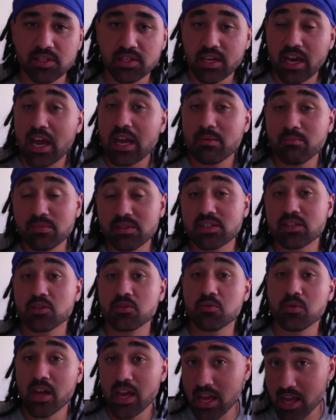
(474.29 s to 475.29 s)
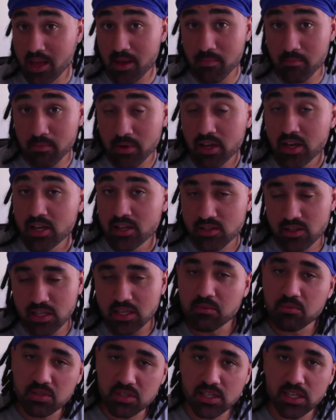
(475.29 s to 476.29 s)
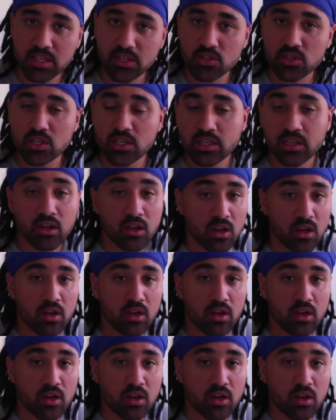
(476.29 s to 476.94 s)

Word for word: came to him. So he was teaching.